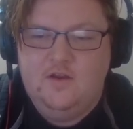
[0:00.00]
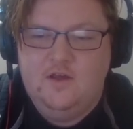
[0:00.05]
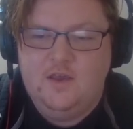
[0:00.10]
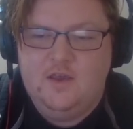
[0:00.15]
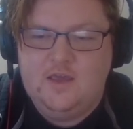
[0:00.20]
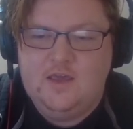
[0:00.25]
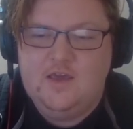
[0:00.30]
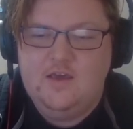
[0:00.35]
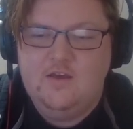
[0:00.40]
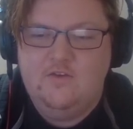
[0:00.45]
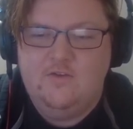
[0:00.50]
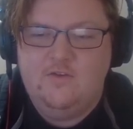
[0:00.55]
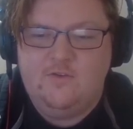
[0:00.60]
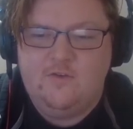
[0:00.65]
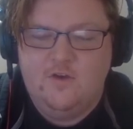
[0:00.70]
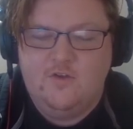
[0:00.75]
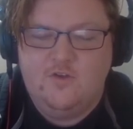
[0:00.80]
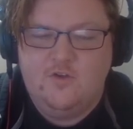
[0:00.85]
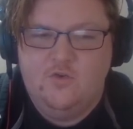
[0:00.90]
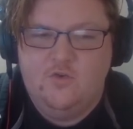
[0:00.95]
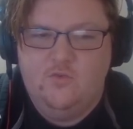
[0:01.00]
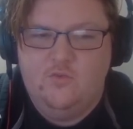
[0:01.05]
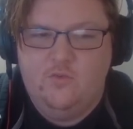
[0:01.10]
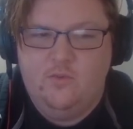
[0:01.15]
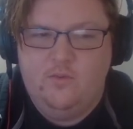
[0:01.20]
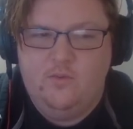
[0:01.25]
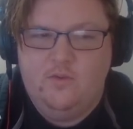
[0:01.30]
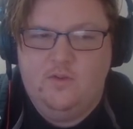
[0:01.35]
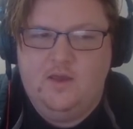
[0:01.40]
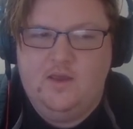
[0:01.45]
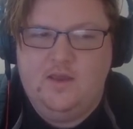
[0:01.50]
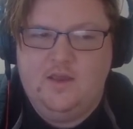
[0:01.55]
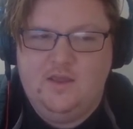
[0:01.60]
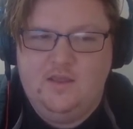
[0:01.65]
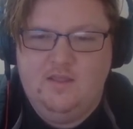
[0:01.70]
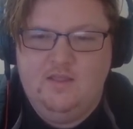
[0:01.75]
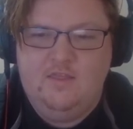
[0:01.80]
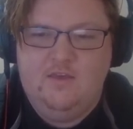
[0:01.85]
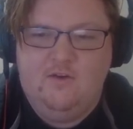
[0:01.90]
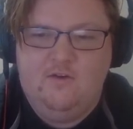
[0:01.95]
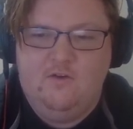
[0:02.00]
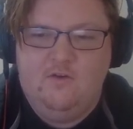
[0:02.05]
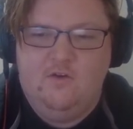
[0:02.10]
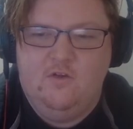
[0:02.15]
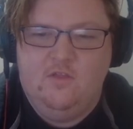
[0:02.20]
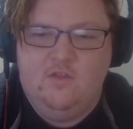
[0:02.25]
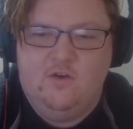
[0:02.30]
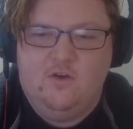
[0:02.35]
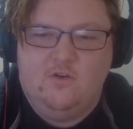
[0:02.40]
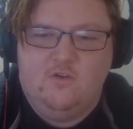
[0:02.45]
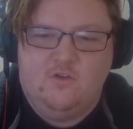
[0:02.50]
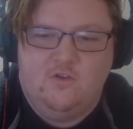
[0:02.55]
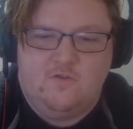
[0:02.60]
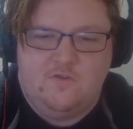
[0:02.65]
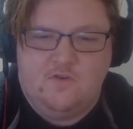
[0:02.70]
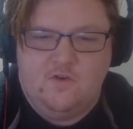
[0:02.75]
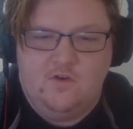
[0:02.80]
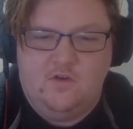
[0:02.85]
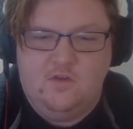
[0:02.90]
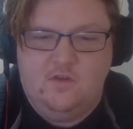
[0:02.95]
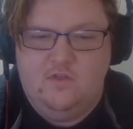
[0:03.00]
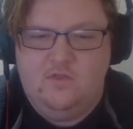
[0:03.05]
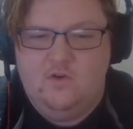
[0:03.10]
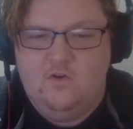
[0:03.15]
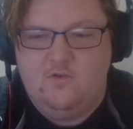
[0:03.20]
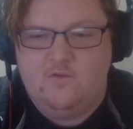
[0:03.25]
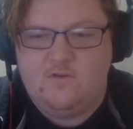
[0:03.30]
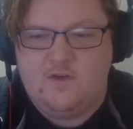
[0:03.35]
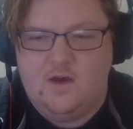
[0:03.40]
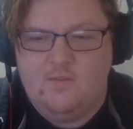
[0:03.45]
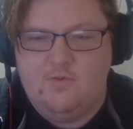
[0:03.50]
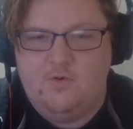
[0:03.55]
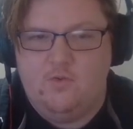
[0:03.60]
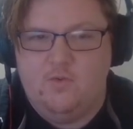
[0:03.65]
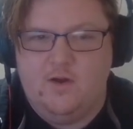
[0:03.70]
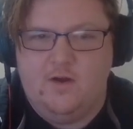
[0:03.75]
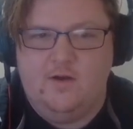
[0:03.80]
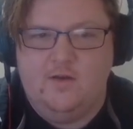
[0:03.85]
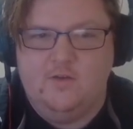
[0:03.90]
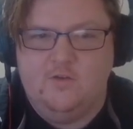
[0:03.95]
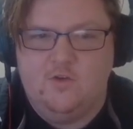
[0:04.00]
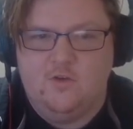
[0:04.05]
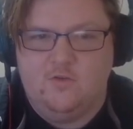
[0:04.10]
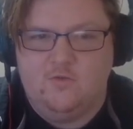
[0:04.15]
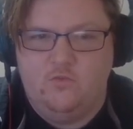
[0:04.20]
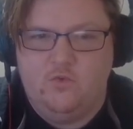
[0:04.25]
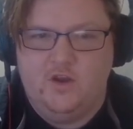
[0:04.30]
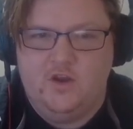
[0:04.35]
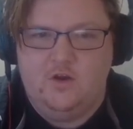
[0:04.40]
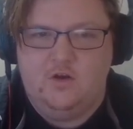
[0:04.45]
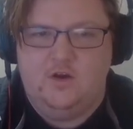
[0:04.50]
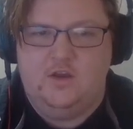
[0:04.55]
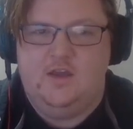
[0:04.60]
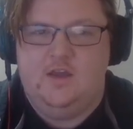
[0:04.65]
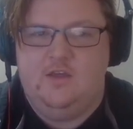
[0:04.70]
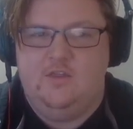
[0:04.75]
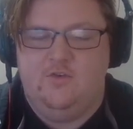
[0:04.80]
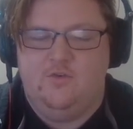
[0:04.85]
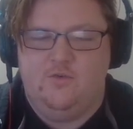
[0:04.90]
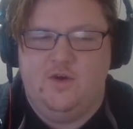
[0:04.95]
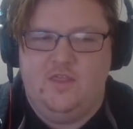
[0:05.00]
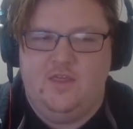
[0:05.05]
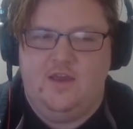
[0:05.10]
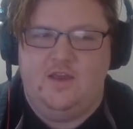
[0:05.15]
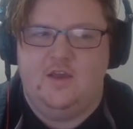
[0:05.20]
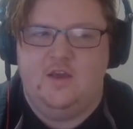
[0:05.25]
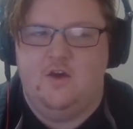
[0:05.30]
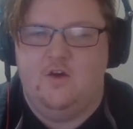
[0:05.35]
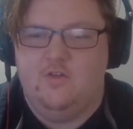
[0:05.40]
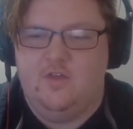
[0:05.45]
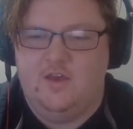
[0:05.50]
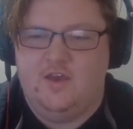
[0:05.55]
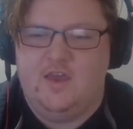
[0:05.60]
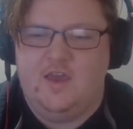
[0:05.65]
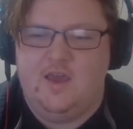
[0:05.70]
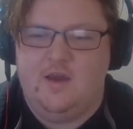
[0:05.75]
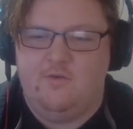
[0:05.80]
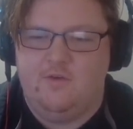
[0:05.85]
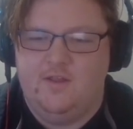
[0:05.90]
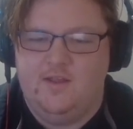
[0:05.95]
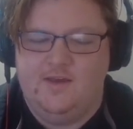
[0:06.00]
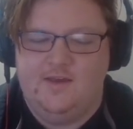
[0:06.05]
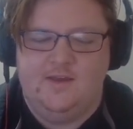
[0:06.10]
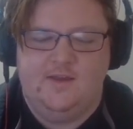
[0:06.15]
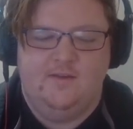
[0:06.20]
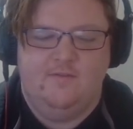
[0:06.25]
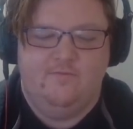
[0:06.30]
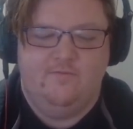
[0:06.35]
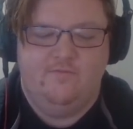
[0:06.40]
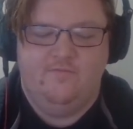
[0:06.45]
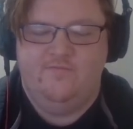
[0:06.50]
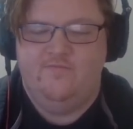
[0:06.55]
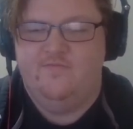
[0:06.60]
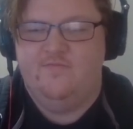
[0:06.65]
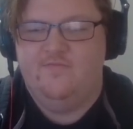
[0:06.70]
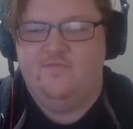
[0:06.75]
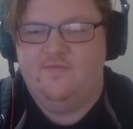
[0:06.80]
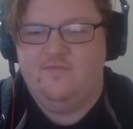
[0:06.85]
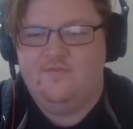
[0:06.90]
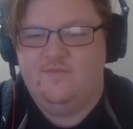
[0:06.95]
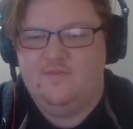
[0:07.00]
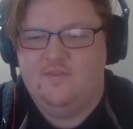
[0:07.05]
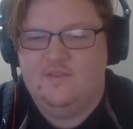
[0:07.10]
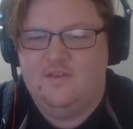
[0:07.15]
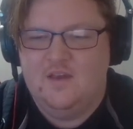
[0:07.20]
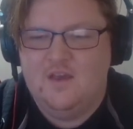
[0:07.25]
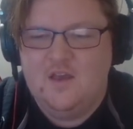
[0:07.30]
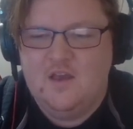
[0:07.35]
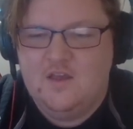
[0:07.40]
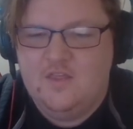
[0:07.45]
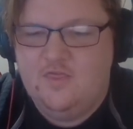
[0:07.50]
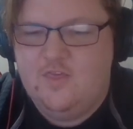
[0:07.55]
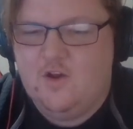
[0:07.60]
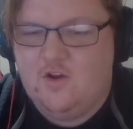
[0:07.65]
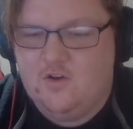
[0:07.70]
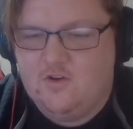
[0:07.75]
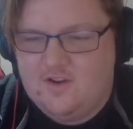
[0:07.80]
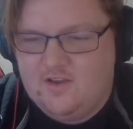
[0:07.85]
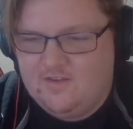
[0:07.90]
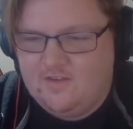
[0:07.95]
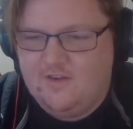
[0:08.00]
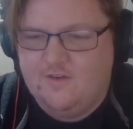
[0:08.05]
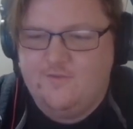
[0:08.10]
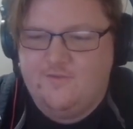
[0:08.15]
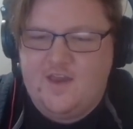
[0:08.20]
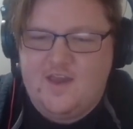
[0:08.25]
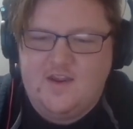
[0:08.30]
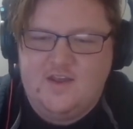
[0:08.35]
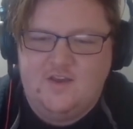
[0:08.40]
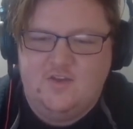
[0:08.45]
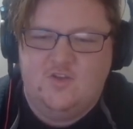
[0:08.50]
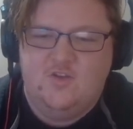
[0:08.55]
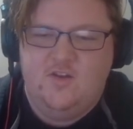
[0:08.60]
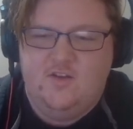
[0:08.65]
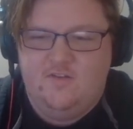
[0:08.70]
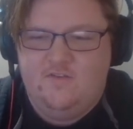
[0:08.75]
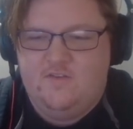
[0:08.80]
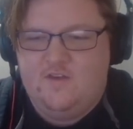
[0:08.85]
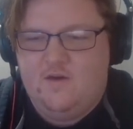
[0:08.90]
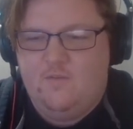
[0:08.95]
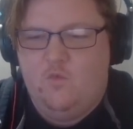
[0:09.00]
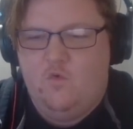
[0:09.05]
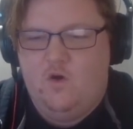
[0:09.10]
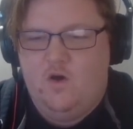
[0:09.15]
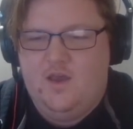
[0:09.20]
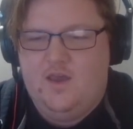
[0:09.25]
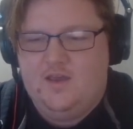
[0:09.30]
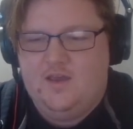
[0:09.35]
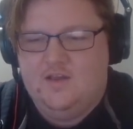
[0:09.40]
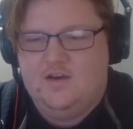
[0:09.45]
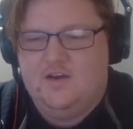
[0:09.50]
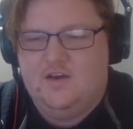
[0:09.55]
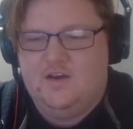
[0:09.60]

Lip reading: like he is such a there are just those couple where it's just weird. Either way they go, they can't really. They're disadvantaged in some way,